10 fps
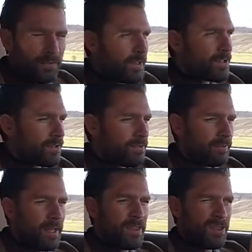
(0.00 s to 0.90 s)
features,
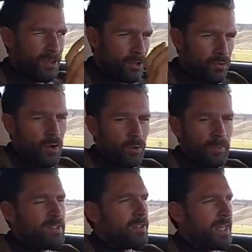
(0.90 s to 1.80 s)
like the chrome
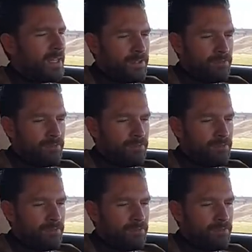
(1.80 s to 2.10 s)
isn't as